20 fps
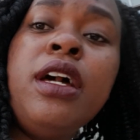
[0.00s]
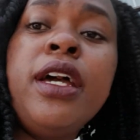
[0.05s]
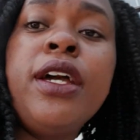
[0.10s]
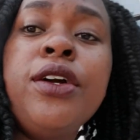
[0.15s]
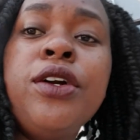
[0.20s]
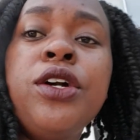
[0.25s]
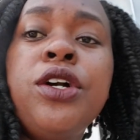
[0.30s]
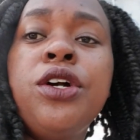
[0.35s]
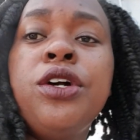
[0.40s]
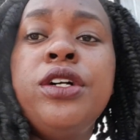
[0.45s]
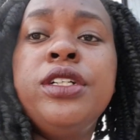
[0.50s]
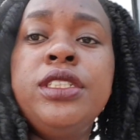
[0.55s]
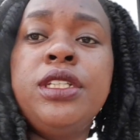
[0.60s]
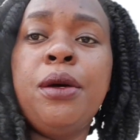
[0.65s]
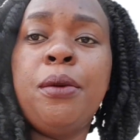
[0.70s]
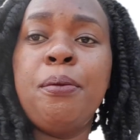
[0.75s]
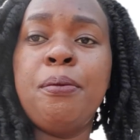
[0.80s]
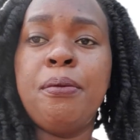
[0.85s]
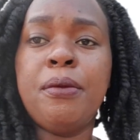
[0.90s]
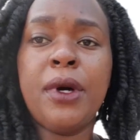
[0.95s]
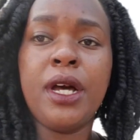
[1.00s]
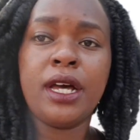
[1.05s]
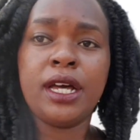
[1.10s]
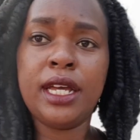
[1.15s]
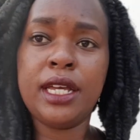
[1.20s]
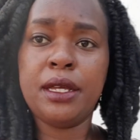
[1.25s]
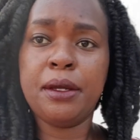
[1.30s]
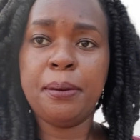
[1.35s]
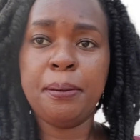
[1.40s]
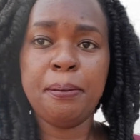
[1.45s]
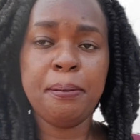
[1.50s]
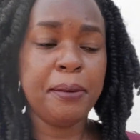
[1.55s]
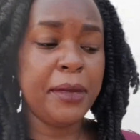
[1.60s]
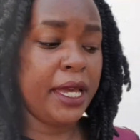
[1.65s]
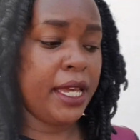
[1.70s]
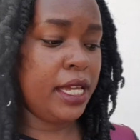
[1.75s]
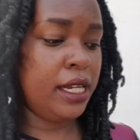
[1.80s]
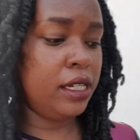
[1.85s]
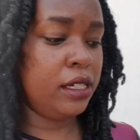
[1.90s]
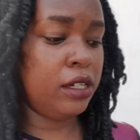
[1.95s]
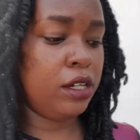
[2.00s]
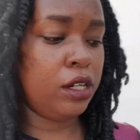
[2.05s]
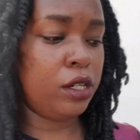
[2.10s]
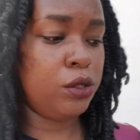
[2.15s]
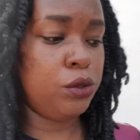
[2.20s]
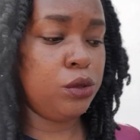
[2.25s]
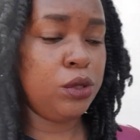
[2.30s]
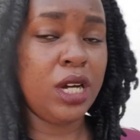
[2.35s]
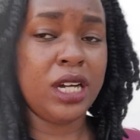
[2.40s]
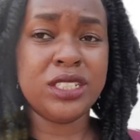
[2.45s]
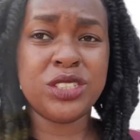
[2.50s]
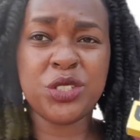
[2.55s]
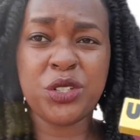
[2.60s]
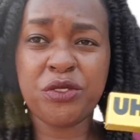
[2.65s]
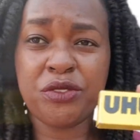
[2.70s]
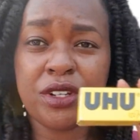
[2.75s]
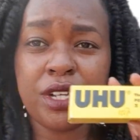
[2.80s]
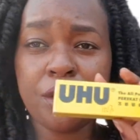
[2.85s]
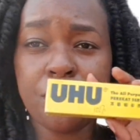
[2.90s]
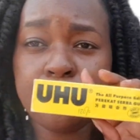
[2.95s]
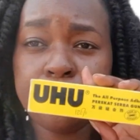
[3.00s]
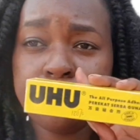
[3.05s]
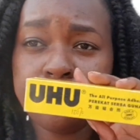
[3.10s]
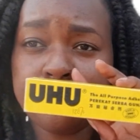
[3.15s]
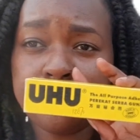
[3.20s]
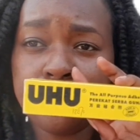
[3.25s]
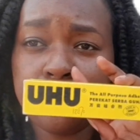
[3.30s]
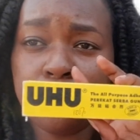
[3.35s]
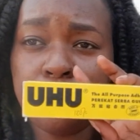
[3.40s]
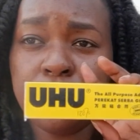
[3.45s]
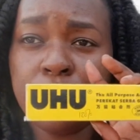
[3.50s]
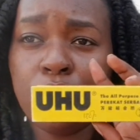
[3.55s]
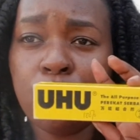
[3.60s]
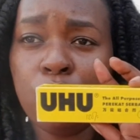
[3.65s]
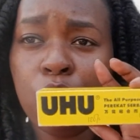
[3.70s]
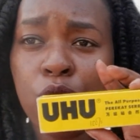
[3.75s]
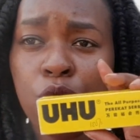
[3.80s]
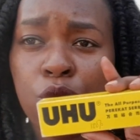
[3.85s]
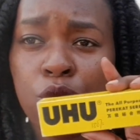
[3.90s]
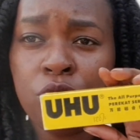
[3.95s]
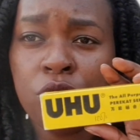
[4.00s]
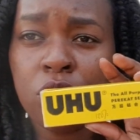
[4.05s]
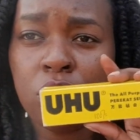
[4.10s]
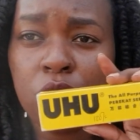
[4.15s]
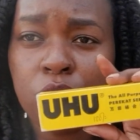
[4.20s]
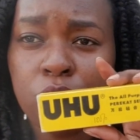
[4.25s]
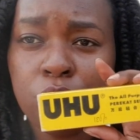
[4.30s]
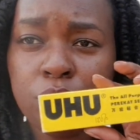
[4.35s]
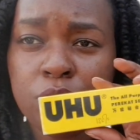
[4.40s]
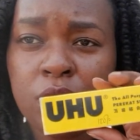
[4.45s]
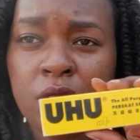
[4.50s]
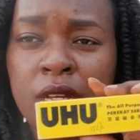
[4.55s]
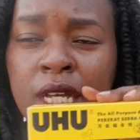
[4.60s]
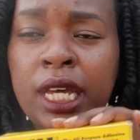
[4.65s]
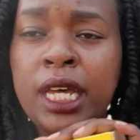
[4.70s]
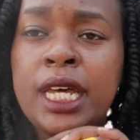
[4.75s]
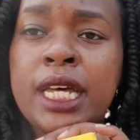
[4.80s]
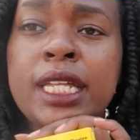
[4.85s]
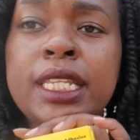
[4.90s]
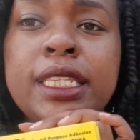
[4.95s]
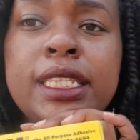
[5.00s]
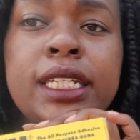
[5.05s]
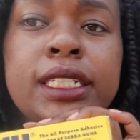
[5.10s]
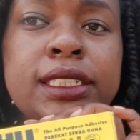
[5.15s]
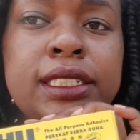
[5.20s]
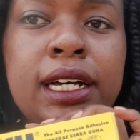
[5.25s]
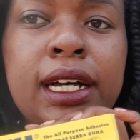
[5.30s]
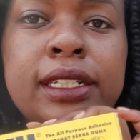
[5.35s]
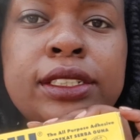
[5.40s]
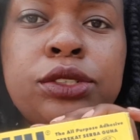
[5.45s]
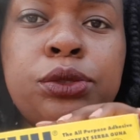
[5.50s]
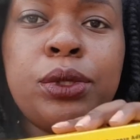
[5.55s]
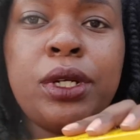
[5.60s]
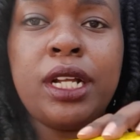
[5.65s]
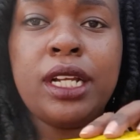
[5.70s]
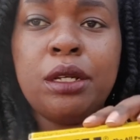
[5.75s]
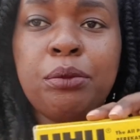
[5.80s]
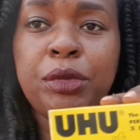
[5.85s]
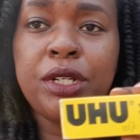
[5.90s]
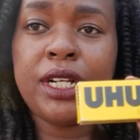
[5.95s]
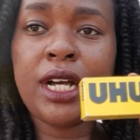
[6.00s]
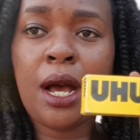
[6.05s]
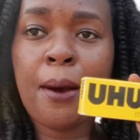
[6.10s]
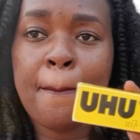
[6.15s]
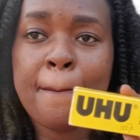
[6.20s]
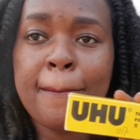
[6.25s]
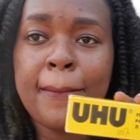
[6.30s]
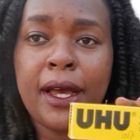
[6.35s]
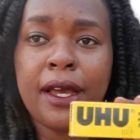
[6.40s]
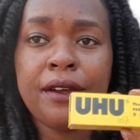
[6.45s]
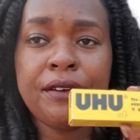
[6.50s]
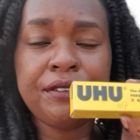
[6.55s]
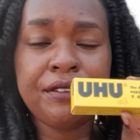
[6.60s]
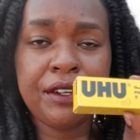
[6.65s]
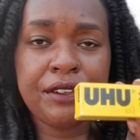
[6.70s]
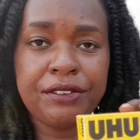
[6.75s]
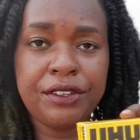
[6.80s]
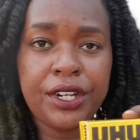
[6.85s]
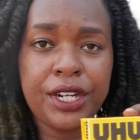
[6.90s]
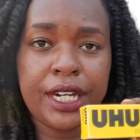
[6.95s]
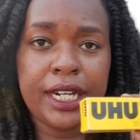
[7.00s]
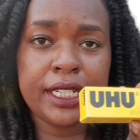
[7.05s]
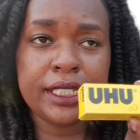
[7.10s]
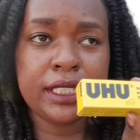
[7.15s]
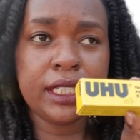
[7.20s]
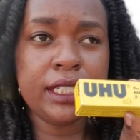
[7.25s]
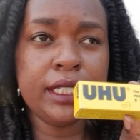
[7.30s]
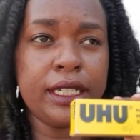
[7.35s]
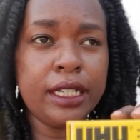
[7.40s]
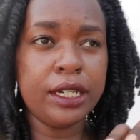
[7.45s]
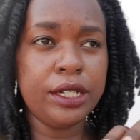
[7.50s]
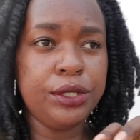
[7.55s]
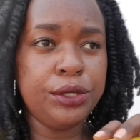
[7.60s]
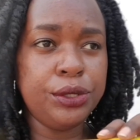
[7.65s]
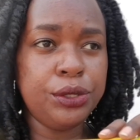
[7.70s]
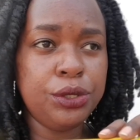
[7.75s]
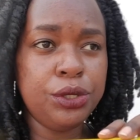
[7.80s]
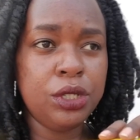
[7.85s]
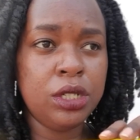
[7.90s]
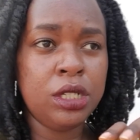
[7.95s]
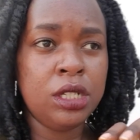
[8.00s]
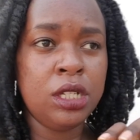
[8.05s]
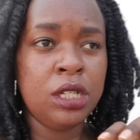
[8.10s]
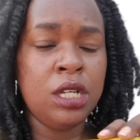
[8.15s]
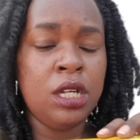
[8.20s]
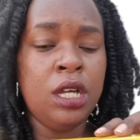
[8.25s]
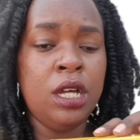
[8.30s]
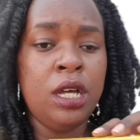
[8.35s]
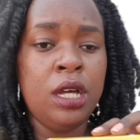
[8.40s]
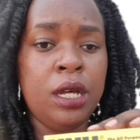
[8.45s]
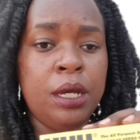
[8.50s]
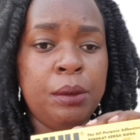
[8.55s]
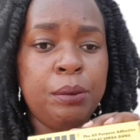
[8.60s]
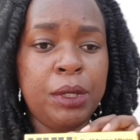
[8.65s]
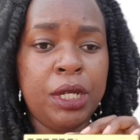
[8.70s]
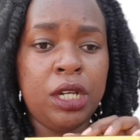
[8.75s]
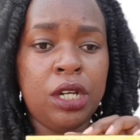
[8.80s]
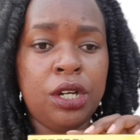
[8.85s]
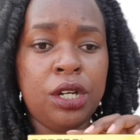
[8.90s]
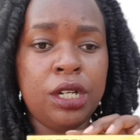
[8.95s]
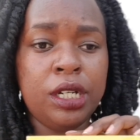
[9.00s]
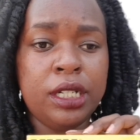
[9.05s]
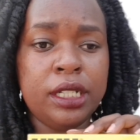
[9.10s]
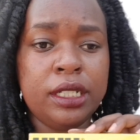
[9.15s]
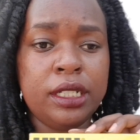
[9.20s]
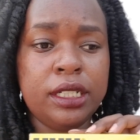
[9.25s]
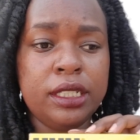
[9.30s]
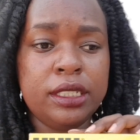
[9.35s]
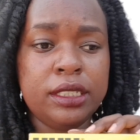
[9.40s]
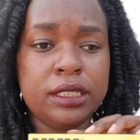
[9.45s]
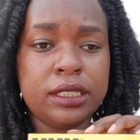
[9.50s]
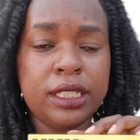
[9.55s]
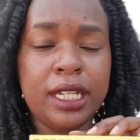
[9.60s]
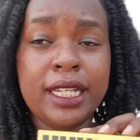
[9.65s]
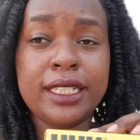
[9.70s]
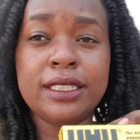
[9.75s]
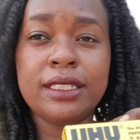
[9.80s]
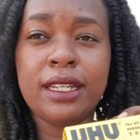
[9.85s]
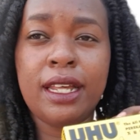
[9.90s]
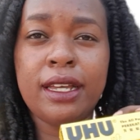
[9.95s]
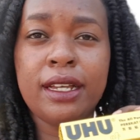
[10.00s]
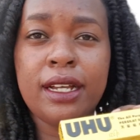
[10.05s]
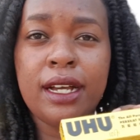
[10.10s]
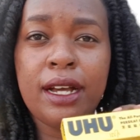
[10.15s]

I got my main glue as of now, the Uhu glue. This has quickly become my favorite glue because it's like